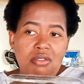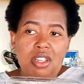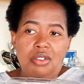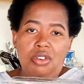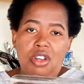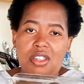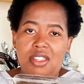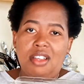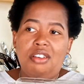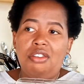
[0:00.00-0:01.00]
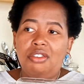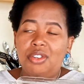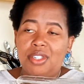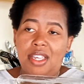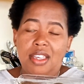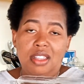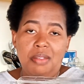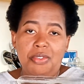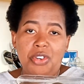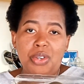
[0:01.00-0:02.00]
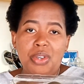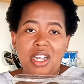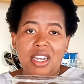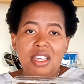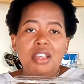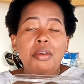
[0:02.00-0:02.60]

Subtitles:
They don't last that long because I eat them very quickly,